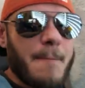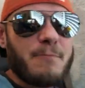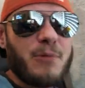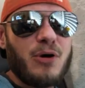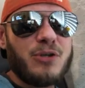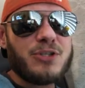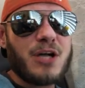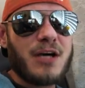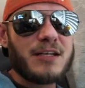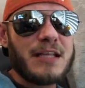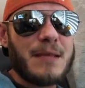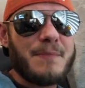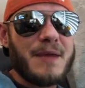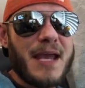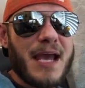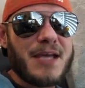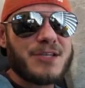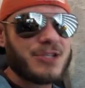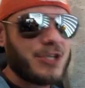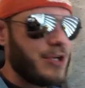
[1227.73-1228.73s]
Bulldog, let me
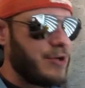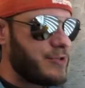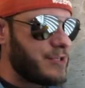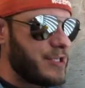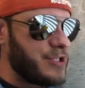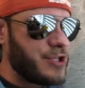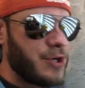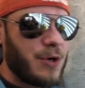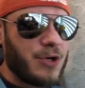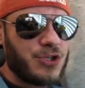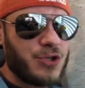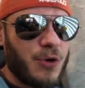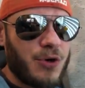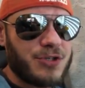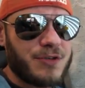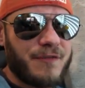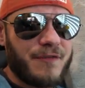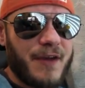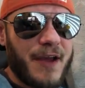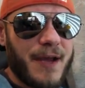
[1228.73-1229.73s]
ask you, since you're a
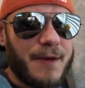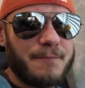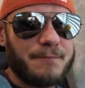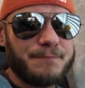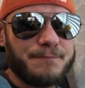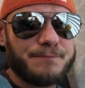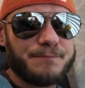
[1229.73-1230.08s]
Georgia fan,